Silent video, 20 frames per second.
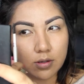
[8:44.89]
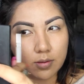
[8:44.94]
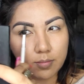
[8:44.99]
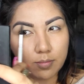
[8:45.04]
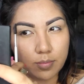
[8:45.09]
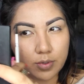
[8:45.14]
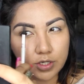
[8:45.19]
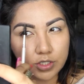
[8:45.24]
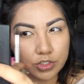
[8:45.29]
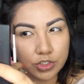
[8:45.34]

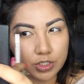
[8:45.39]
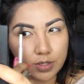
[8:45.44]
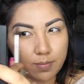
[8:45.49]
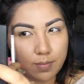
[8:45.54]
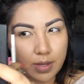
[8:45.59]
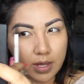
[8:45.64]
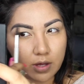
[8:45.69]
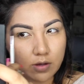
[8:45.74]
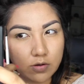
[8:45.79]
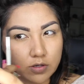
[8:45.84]
Brush
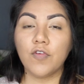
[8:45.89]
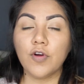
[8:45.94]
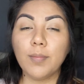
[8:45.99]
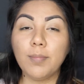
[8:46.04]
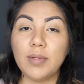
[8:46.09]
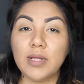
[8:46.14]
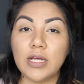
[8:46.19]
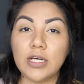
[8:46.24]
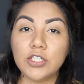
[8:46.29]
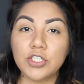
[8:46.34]
them out. For
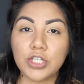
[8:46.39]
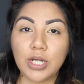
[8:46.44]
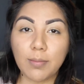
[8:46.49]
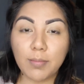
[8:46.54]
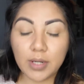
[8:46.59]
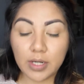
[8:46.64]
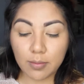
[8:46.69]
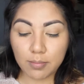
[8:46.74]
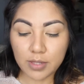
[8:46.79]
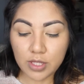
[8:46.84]
blush, I'm
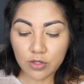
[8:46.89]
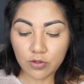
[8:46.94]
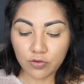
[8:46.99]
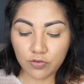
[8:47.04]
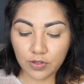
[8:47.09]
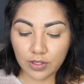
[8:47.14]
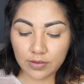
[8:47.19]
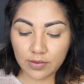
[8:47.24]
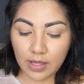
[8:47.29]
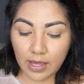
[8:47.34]
going to be
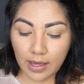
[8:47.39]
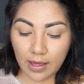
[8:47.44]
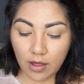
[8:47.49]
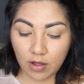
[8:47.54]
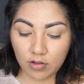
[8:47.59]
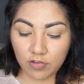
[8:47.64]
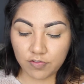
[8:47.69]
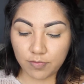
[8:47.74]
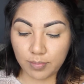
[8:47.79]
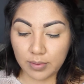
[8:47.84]
using the
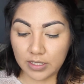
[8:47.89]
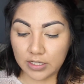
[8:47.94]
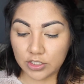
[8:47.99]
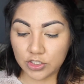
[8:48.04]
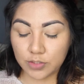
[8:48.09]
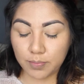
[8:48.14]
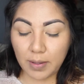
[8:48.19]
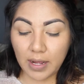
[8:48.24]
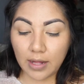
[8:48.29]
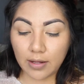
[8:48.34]
e.l.f.
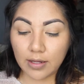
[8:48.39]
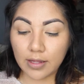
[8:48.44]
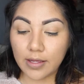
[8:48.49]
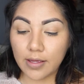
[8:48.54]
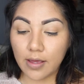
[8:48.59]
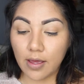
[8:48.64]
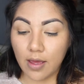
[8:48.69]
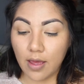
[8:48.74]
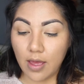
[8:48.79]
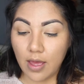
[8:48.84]
blush
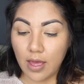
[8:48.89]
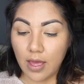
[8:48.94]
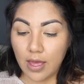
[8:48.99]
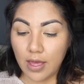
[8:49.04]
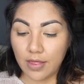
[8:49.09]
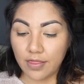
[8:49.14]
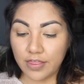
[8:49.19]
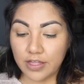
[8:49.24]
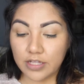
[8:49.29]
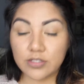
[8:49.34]
palette.
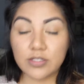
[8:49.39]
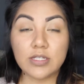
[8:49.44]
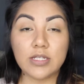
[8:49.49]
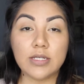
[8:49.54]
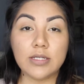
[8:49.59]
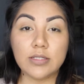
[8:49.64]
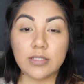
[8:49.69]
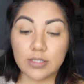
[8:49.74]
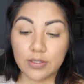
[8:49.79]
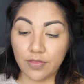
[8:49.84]
This
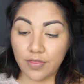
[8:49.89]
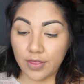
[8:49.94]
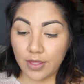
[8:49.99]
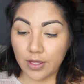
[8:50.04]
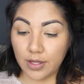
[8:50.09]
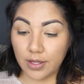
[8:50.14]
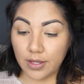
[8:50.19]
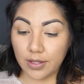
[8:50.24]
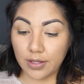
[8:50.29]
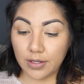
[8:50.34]
is
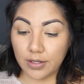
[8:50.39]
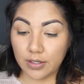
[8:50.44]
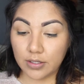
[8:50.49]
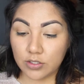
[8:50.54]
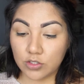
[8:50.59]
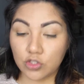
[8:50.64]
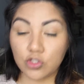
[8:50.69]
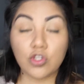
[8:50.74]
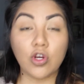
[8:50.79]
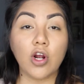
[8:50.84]
the
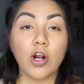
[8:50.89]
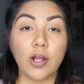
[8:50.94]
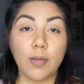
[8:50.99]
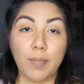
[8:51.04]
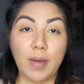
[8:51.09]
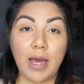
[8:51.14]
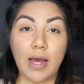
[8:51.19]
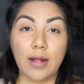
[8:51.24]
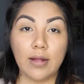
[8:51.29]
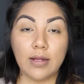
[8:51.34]
dark
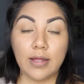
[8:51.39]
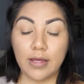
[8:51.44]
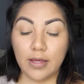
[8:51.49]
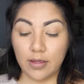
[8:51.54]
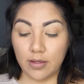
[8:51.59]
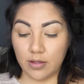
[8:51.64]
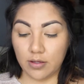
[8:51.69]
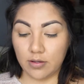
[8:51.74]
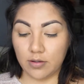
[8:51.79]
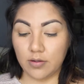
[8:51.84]
palette.
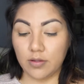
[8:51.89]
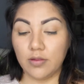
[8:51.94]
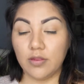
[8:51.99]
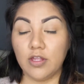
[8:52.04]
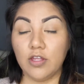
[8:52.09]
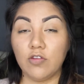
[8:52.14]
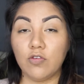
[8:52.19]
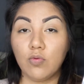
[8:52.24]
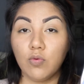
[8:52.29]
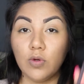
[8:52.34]

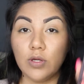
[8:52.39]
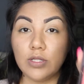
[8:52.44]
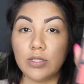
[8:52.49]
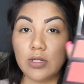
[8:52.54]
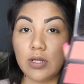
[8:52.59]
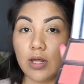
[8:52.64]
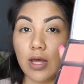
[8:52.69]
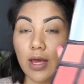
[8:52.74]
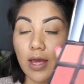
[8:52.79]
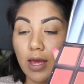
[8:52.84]
This
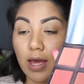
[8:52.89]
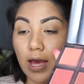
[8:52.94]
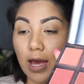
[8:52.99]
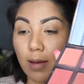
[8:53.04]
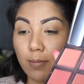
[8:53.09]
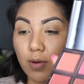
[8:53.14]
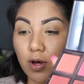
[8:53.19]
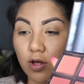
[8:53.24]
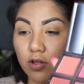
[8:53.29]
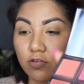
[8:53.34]
one,
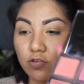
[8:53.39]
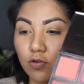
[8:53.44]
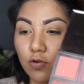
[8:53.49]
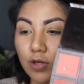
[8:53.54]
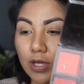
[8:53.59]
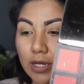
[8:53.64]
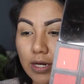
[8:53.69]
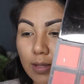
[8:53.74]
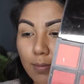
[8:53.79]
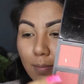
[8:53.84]
I'm also
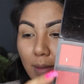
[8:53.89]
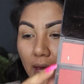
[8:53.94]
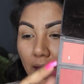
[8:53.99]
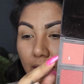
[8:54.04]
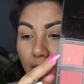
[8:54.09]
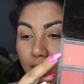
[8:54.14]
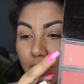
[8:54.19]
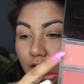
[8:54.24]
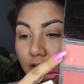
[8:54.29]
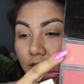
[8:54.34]
hitting
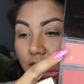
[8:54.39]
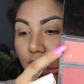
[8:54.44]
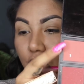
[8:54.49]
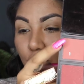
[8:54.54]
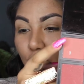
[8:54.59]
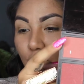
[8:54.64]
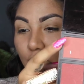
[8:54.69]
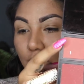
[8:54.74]
pan on this